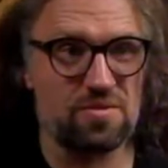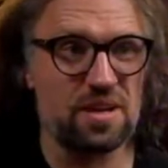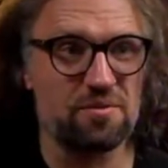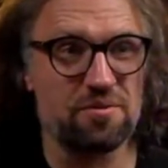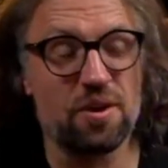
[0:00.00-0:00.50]

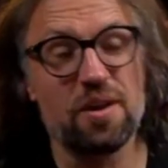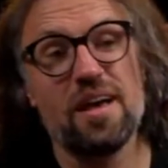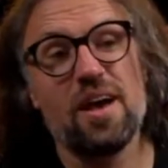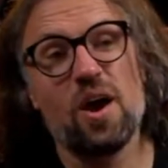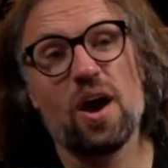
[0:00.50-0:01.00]
really good fun.
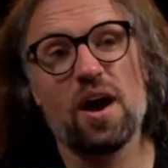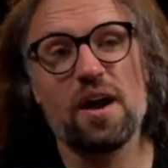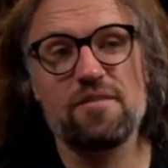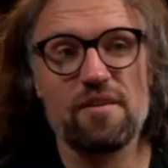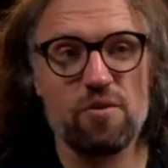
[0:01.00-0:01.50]

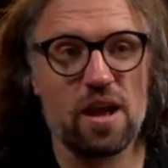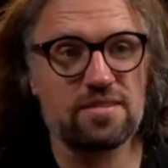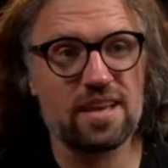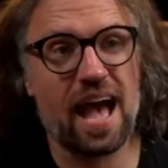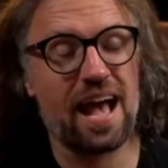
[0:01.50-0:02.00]
If you have
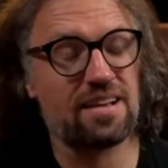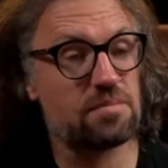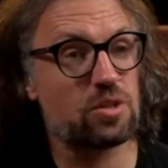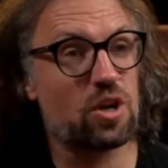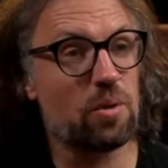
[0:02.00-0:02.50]
friends, ask
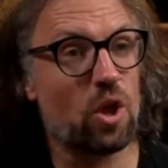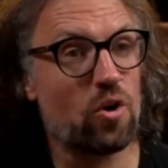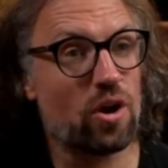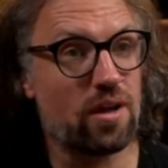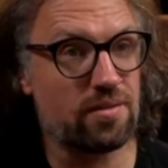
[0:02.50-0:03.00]
them to come
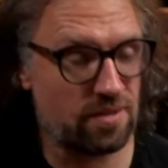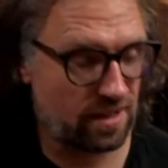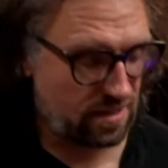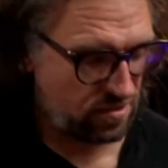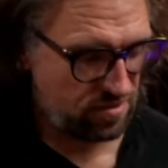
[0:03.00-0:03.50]
along and
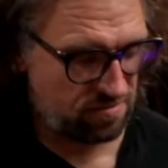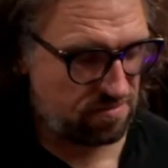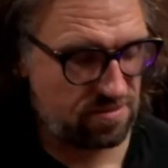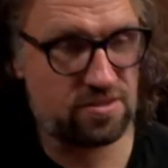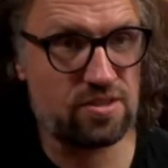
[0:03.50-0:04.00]
just do
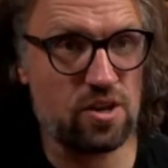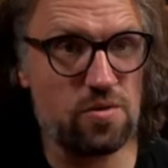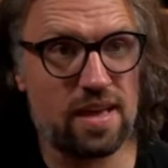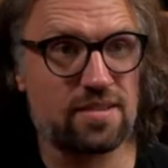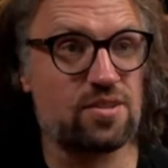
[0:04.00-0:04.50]

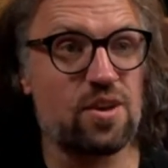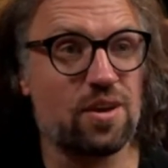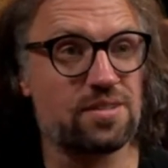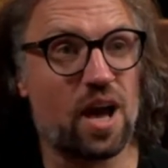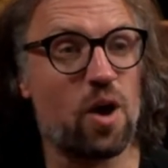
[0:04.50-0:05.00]
this to
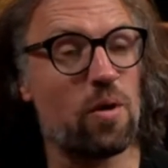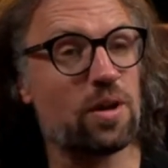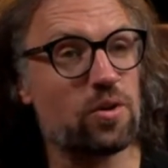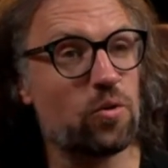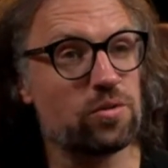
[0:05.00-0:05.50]
your guitar
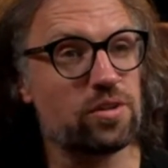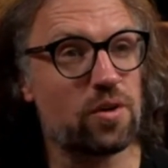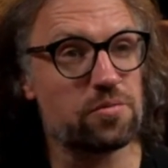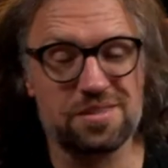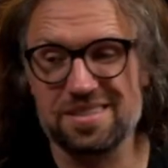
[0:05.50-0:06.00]
while you hold
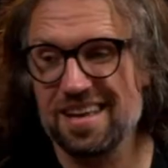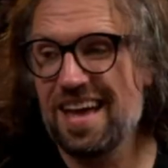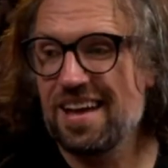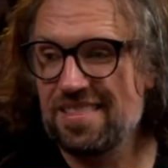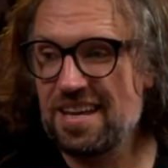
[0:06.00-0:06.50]
notes.
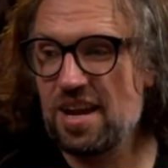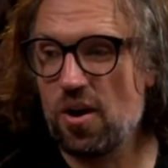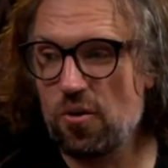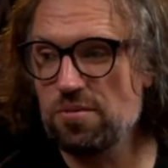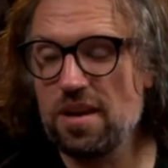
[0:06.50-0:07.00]
The
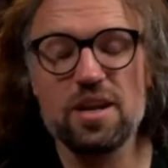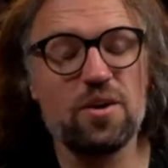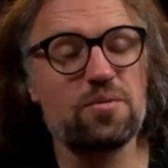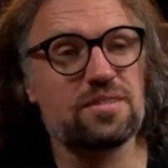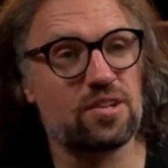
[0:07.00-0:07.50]
only
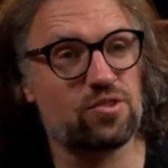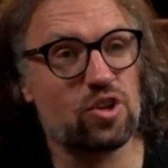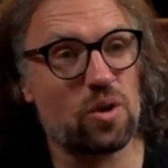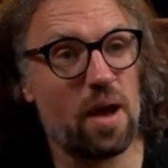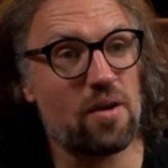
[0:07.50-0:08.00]
notes that
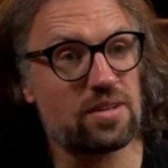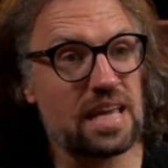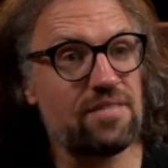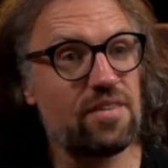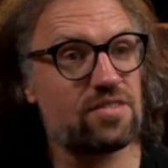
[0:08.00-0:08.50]
should come out,
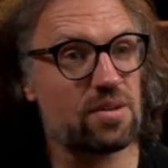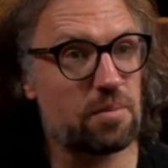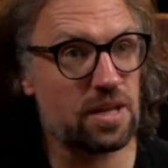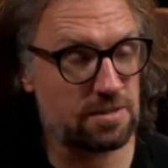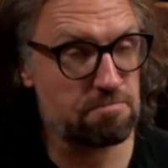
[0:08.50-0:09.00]
even if
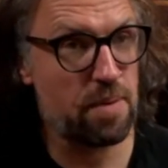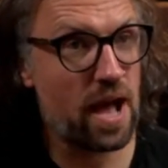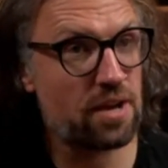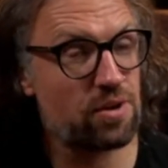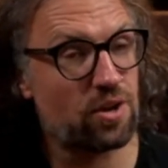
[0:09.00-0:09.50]
somebody is
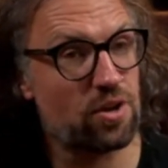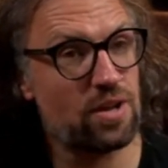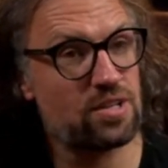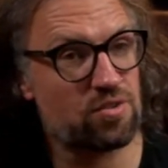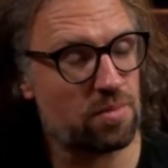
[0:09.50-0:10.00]
battering on
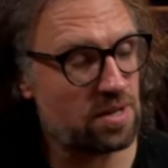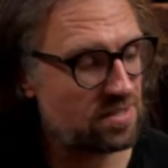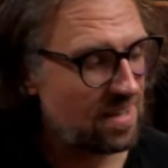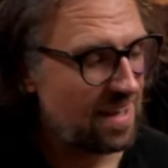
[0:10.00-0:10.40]
your instrument,